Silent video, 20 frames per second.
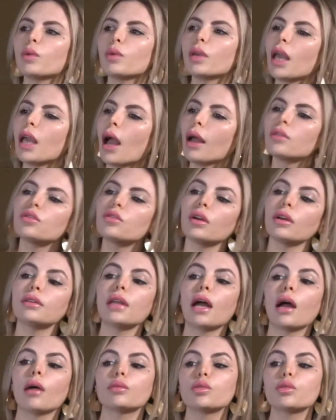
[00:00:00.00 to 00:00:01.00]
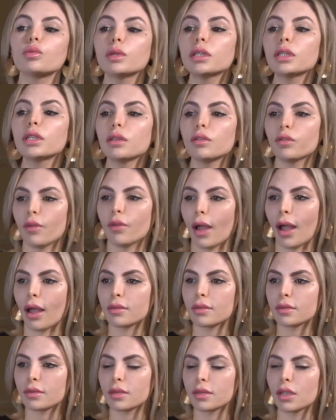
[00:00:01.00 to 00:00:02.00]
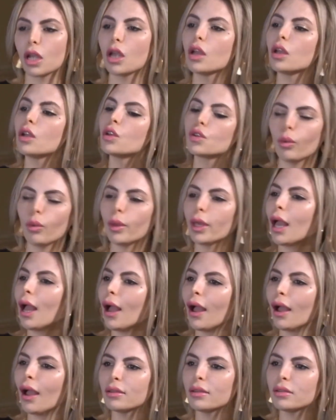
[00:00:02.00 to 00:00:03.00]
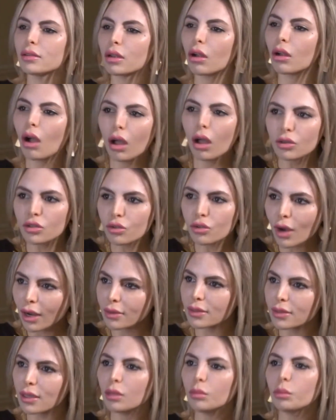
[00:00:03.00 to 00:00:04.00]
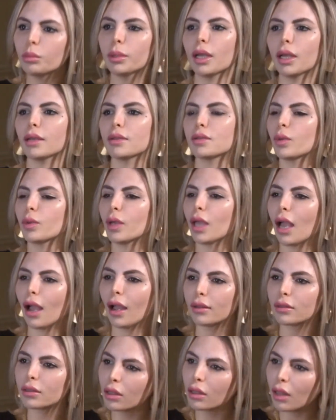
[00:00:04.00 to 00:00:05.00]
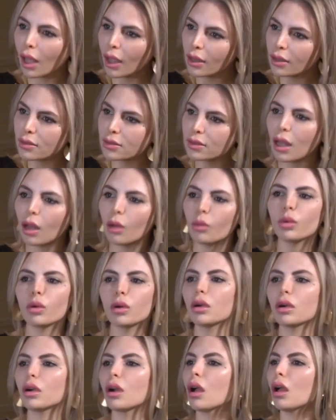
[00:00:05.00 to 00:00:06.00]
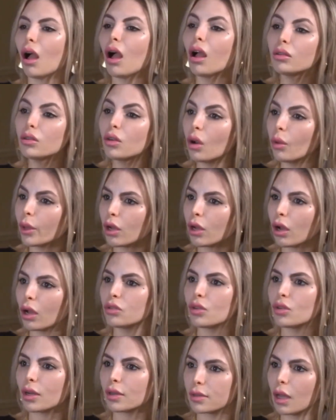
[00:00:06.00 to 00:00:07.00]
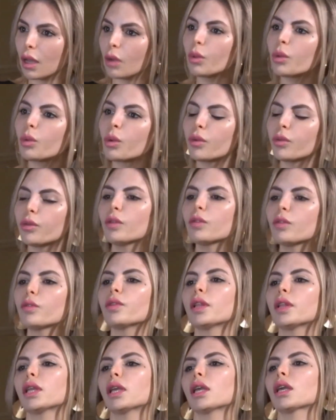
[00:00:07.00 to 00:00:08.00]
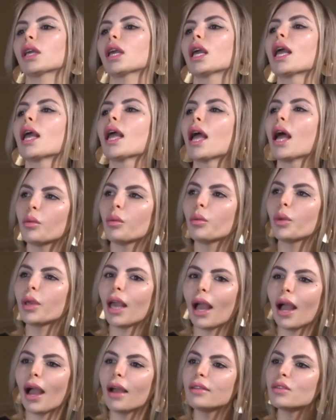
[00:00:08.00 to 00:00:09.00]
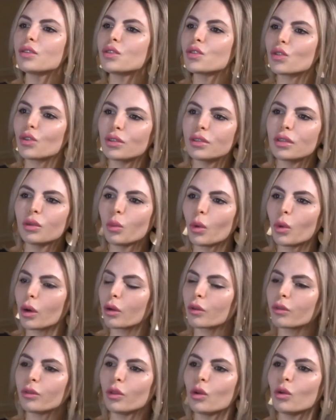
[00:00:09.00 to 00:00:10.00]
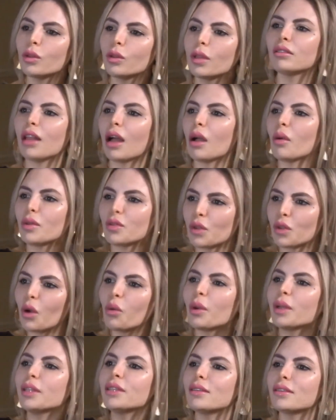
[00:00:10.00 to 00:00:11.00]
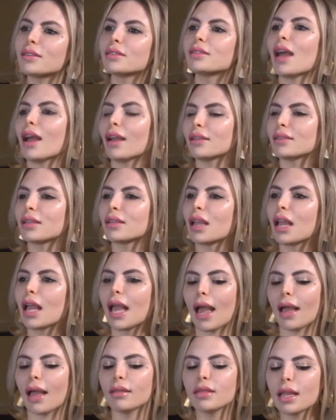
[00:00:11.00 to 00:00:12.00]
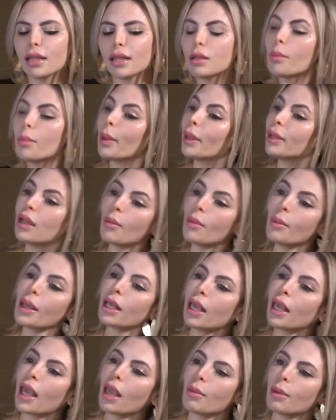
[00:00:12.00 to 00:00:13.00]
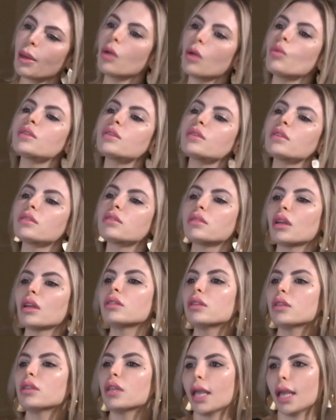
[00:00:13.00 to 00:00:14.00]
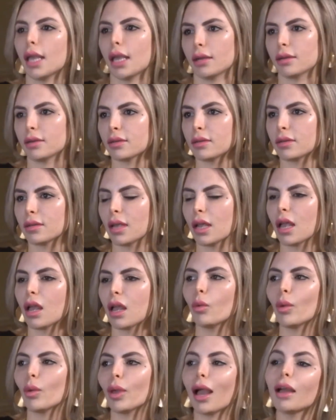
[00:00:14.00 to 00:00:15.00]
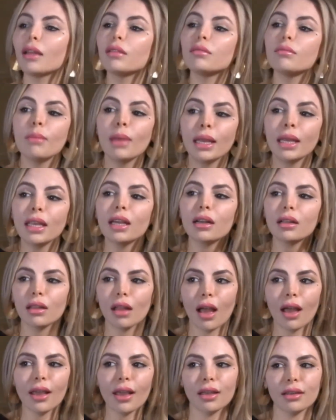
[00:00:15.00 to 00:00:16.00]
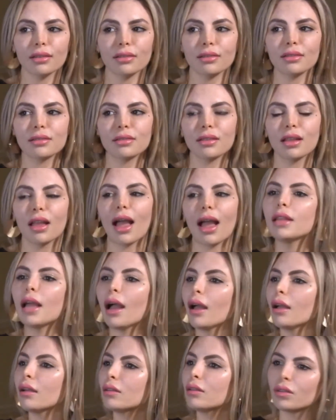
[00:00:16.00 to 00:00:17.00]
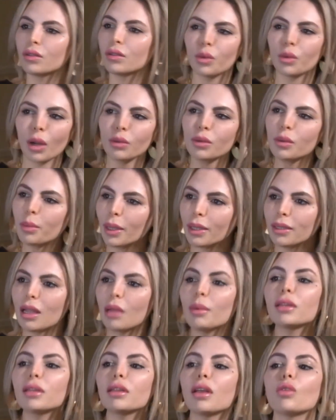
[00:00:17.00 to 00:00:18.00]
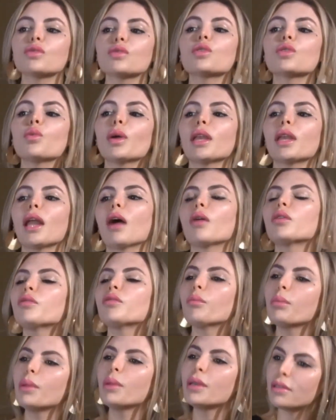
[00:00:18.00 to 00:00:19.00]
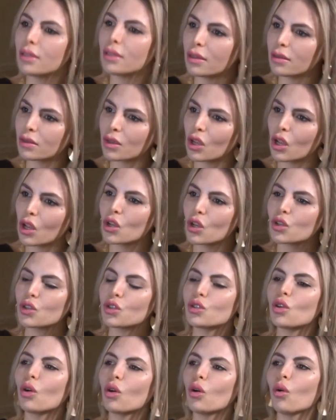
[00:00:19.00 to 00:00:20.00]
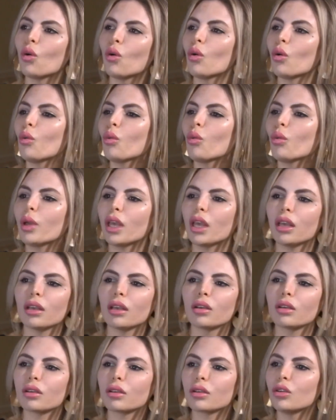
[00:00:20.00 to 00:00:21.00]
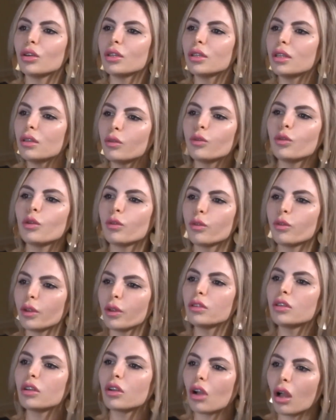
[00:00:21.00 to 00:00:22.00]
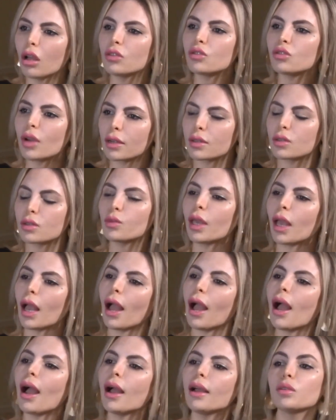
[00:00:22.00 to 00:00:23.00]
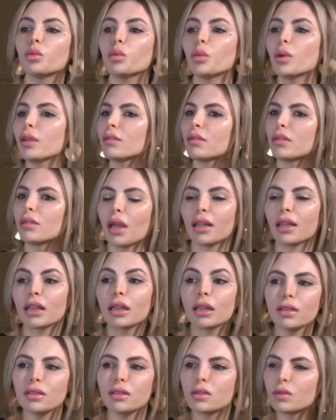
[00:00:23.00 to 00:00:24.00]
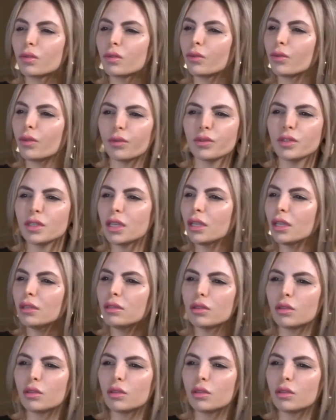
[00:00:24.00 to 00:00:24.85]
we had to adapt really fast. We had contracts in place. We had clients that were ongoing contracts that we were fulfilling. We had a certain workflow that was already set. And then the pandemic came and it was a sudden hit. We had many clients that throughout the pandemic, they also went out of business. So we couldn't fulfill the contracts we had with at least 15